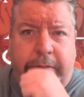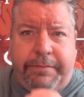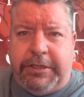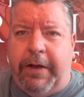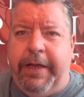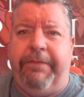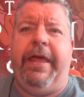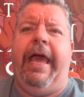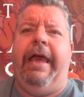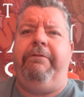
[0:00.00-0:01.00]
So if
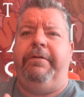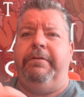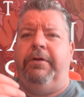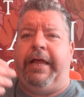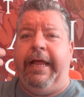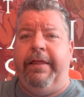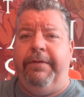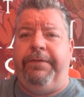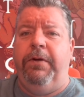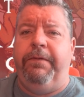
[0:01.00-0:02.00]
they're looking at the
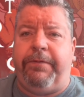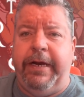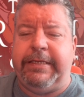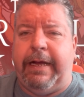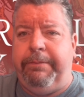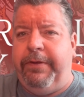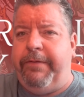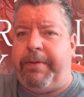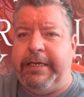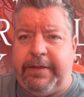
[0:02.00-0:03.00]
Fool, for example,
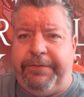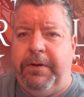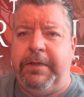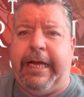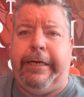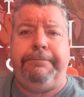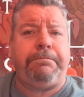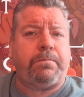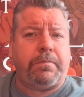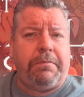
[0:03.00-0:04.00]
they've placed the Fool down,
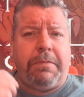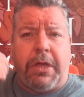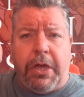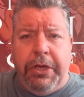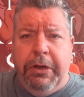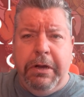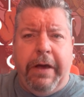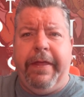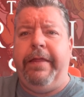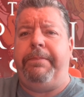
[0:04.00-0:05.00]
you
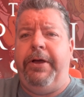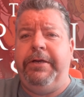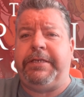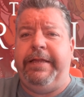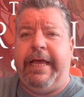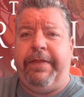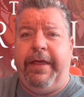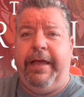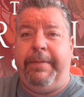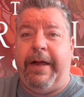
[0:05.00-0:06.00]
know that the person they're
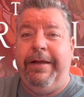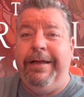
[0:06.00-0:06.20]
thinking about